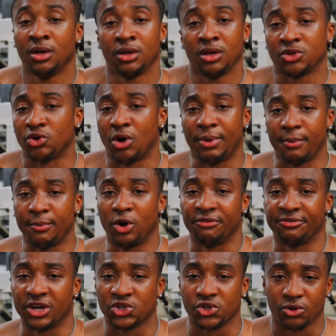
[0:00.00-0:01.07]
It's not about
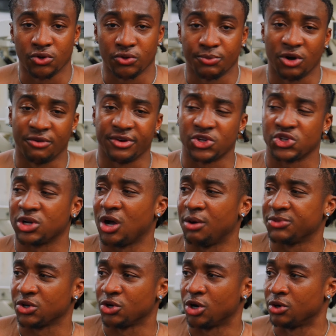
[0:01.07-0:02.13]
motivation, because motivation
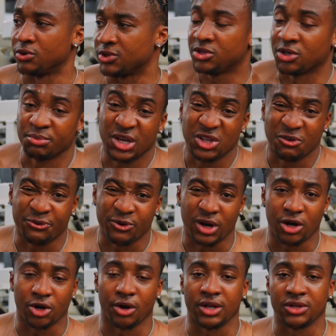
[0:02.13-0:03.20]
comes and goes. Some days you feel
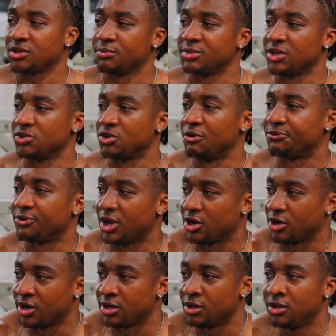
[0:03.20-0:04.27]
like going, some days you don't feel like
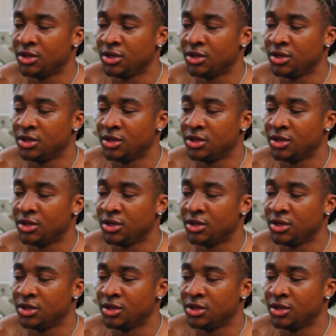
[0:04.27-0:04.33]
going.